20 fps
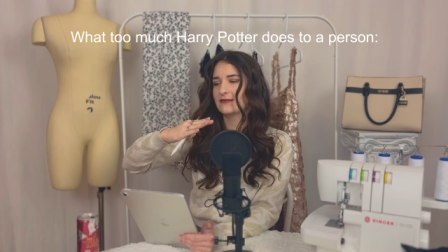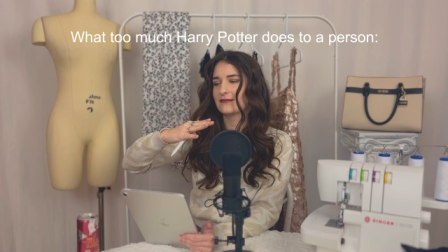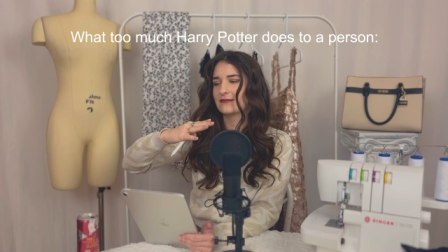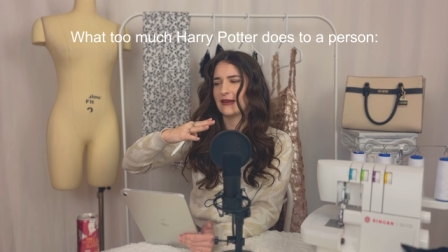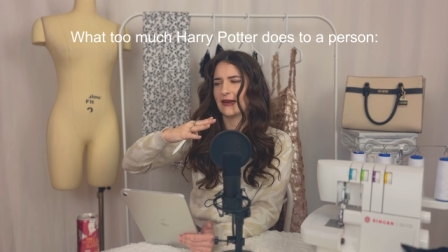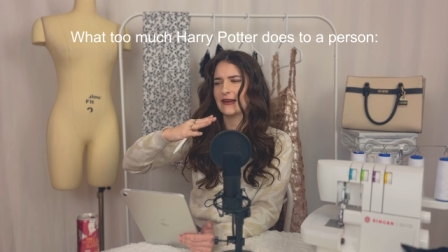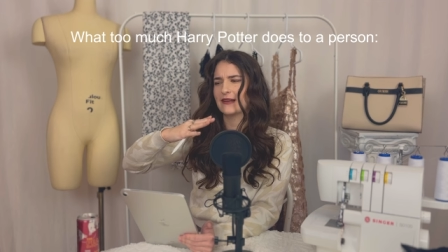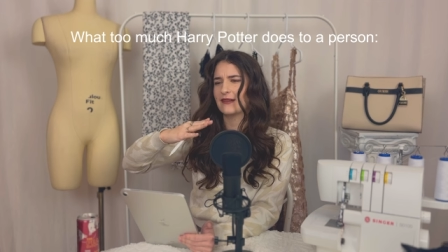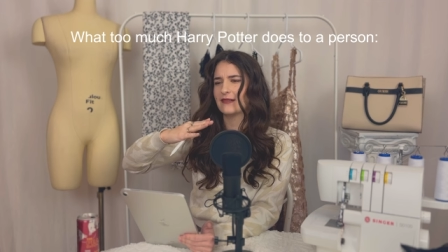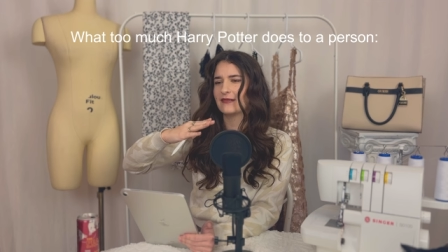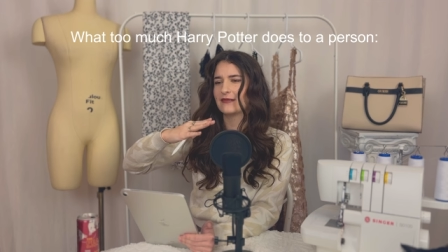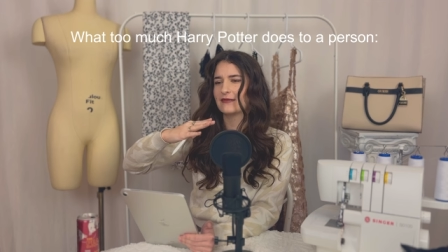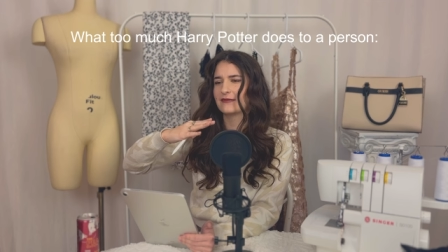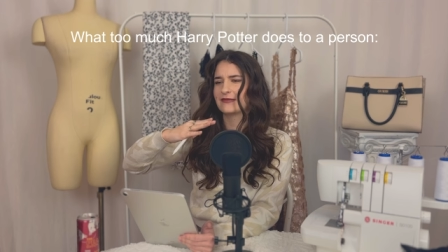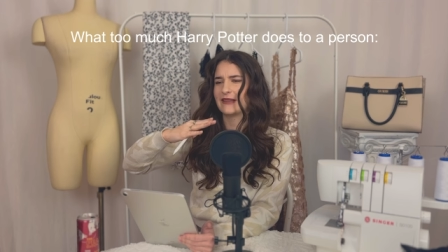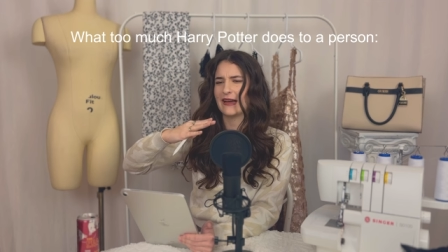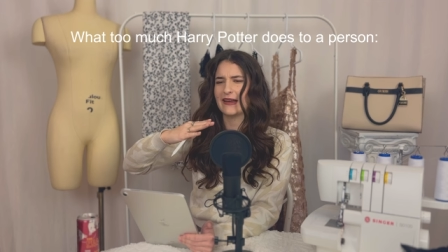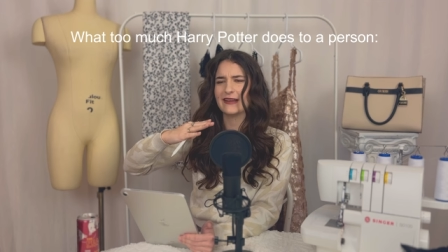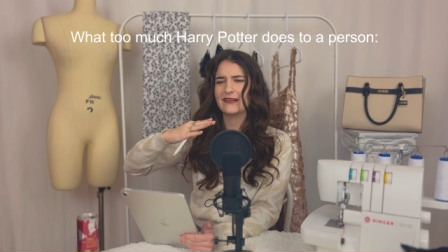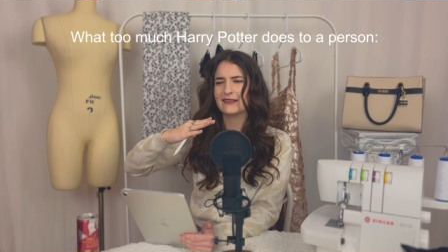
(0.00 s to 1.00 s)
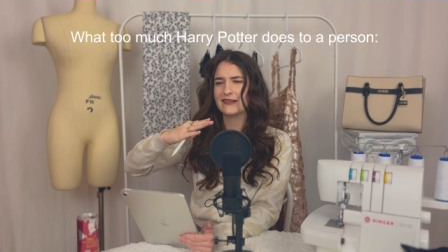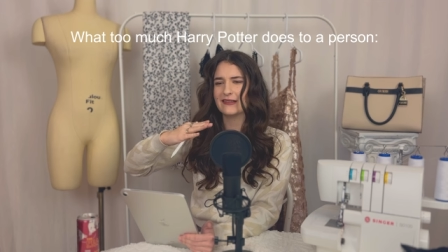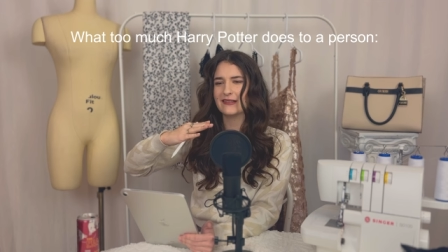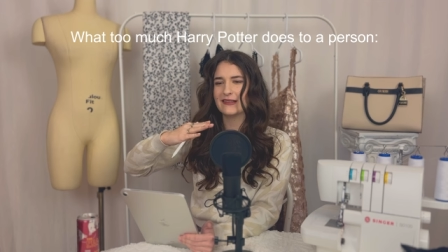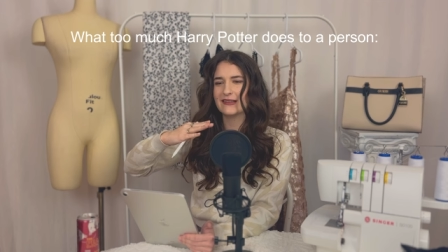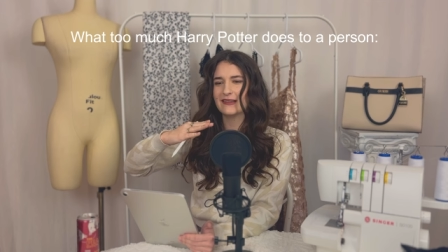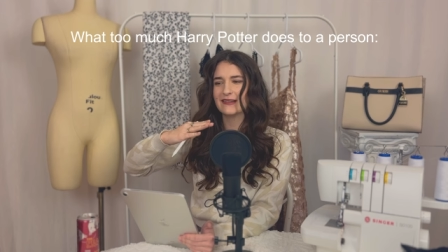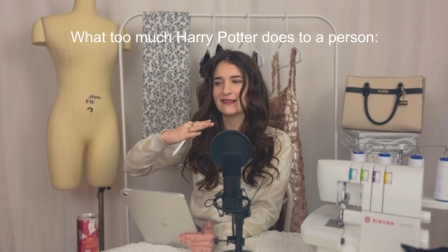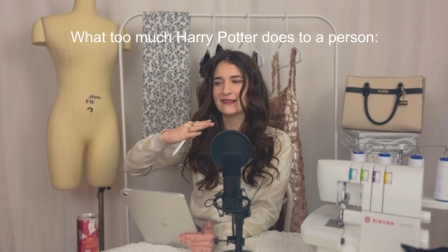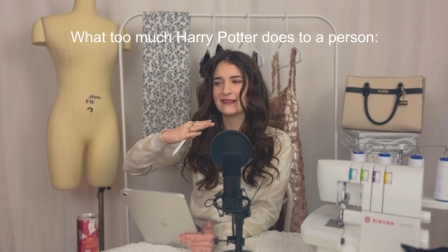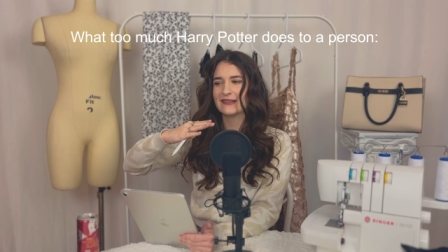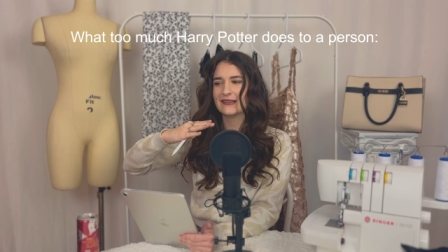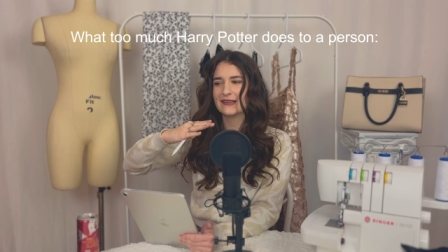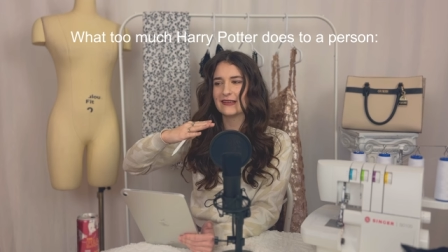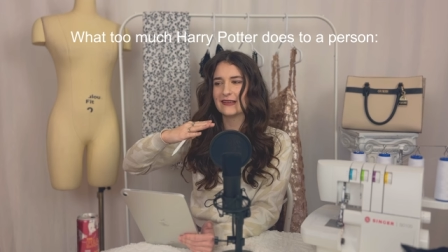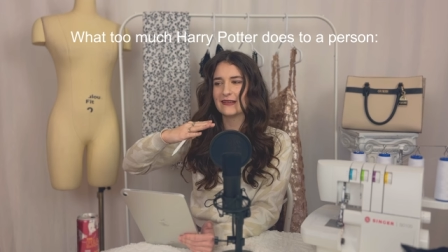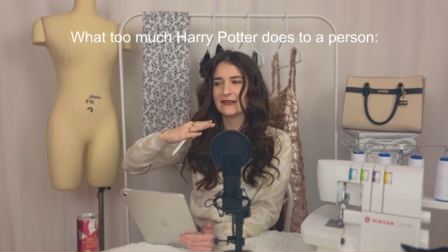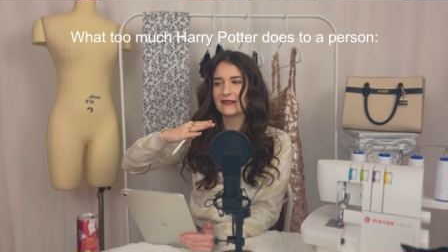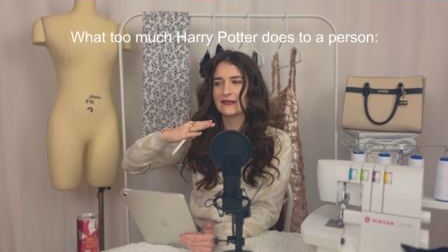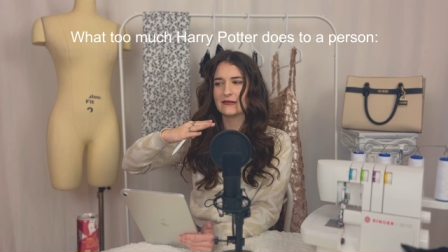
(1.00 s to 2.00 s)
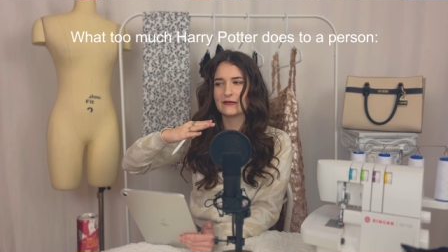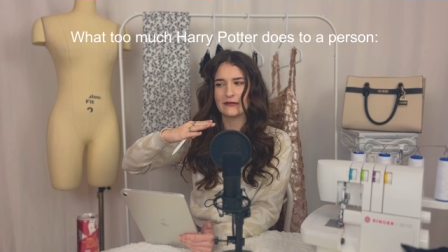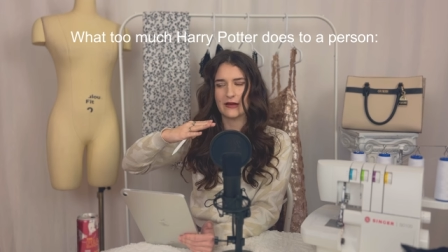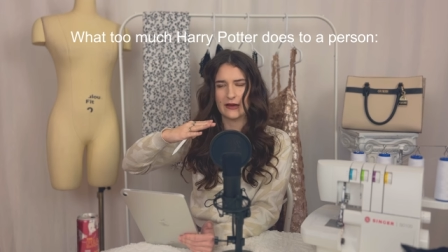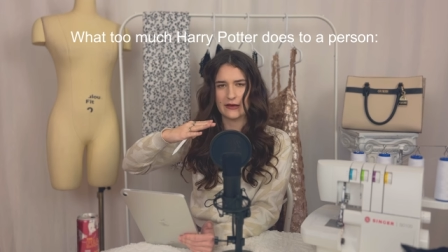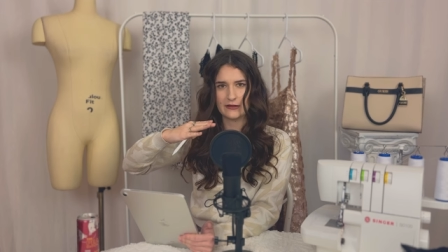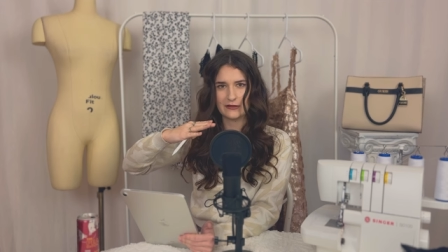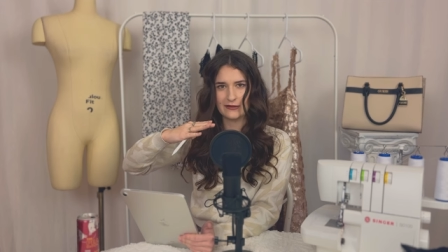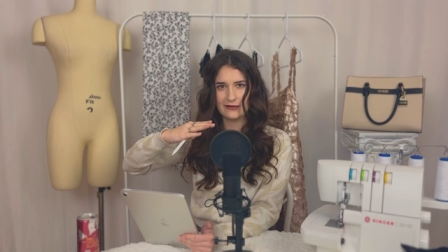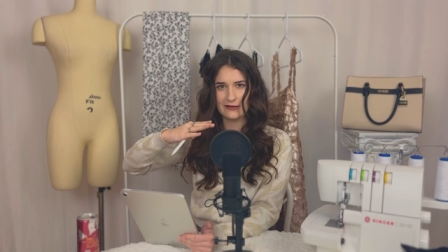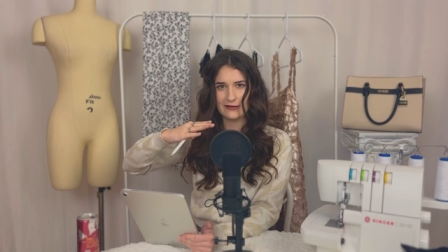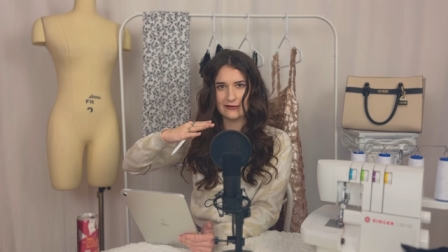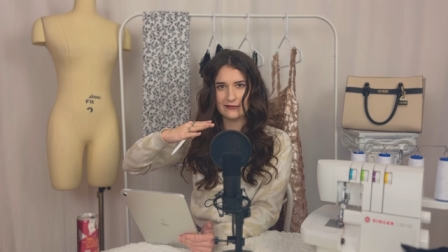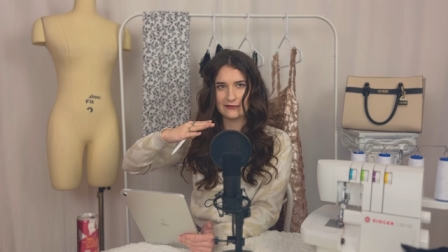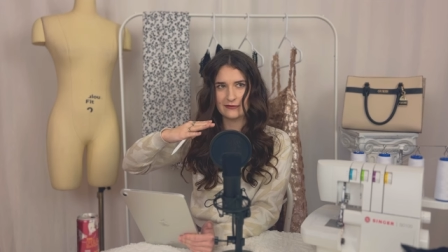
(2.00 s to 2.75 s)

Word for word: Diagonally? Diagonally?